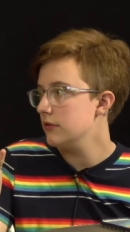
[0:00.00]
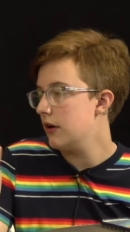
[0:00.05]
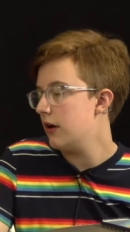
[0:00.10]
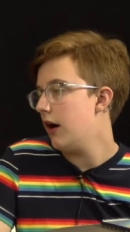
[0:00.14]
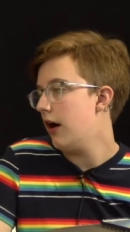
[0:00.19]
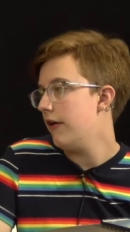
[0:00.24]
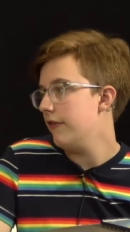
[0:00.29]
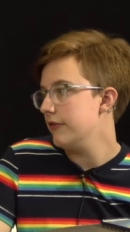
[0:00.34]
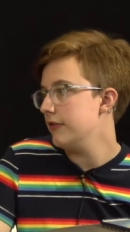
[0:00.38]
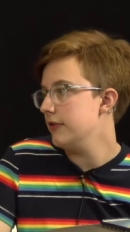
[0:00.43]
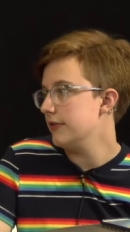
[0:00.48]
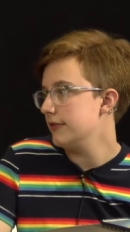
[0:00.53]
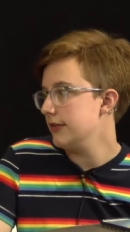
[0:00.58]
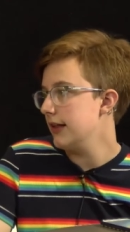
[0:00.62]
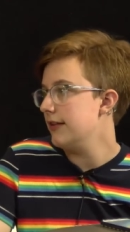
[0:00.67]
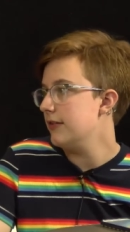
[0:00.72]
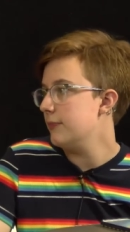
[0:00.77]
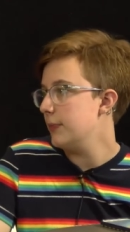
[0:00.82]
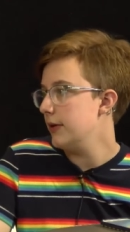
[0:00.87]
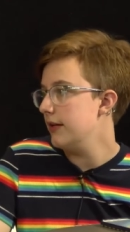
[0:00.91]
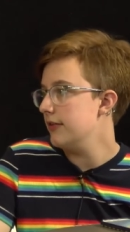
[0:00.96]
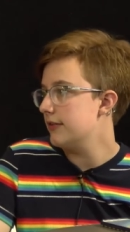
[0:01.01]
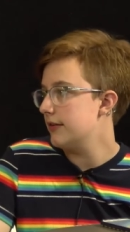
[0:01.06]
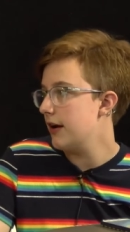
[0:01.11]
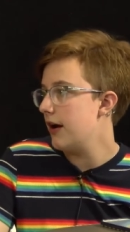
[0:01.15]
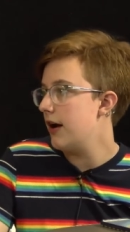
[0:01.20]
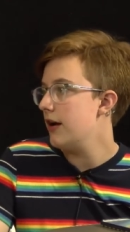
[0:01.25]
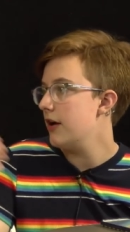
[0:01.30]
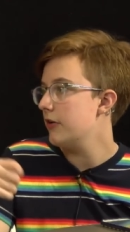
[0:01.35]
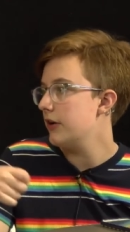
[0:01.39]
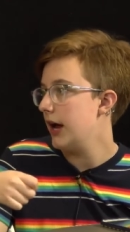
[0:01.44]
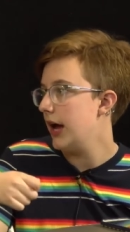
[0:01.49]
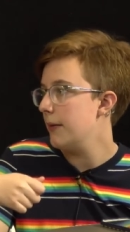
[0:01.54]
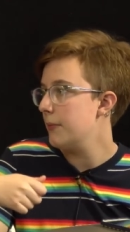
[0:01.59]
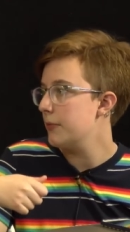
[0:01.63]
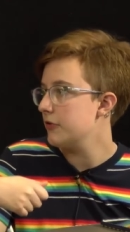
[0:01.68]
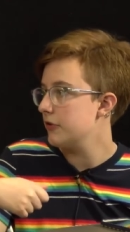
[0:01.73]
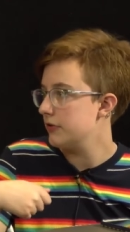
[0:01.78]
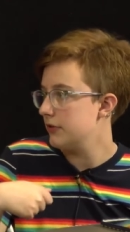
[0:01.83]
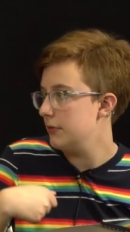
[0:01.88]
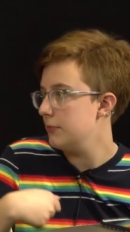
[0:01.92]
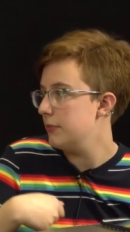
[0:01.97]
obvious lesbian stereotype
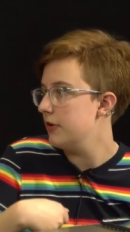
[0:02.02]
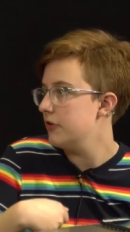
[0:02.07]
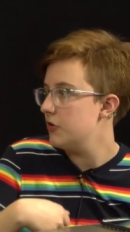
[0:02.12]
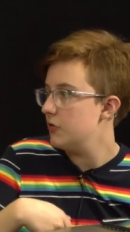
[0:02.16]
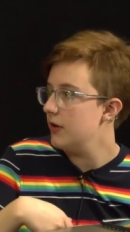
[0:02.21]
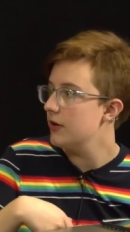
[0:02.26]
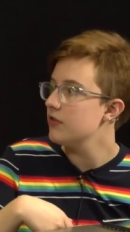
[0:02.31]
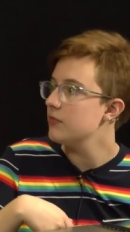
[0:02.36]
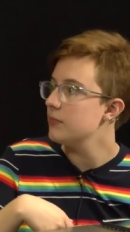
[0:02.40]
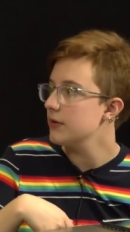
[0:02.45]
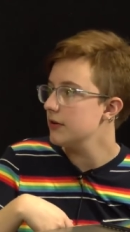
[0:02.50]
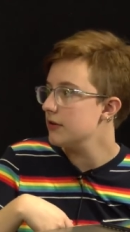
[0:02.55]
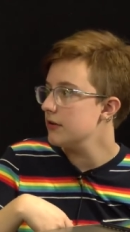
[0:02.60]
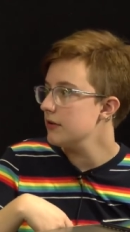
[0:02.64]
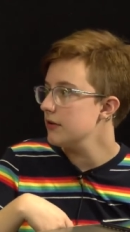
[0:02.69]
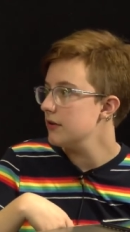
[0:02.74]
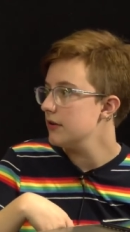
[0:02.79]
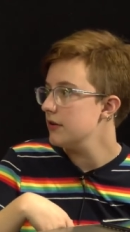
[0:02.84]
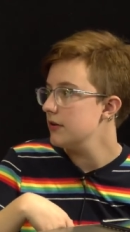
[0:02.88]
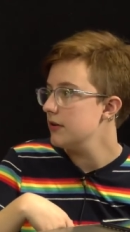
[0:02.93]
which is the butch lesbian